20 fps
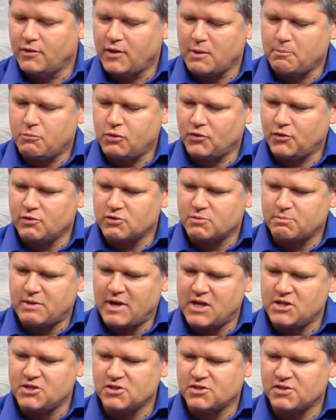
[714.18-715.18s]
They put those
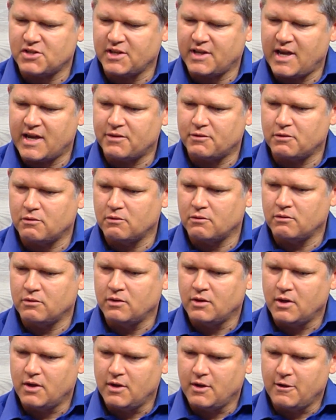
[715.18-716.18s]
pages together.
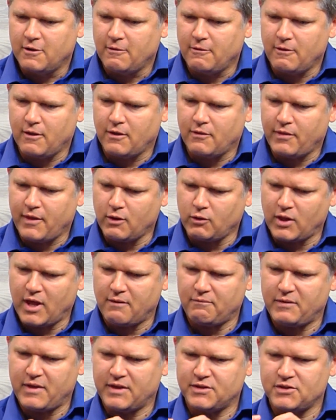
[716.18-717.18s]
They'll
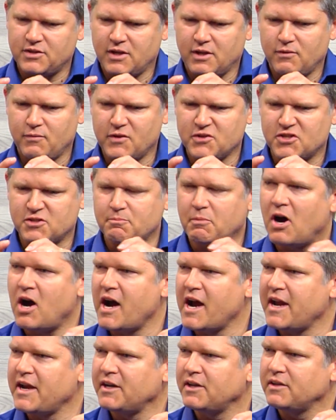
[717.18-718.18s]
have that the
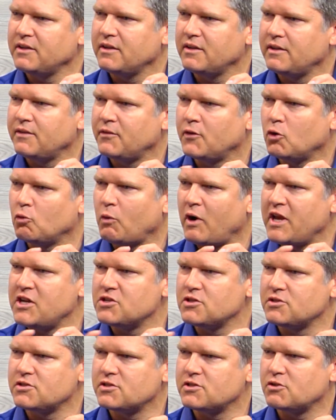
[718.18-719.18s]
spine, and they'll arrange
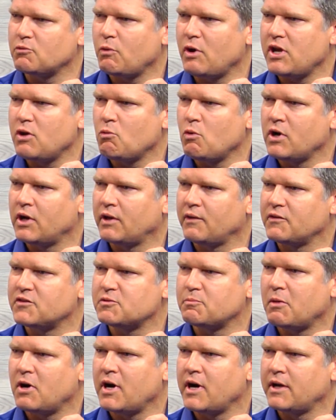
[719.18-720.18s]
it just the way you want on the
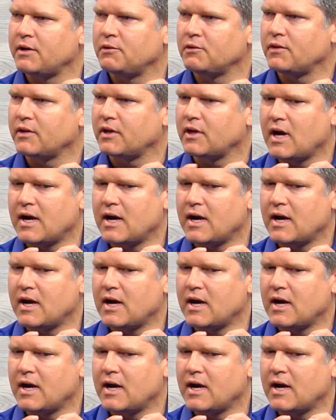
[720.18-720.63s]
spine, the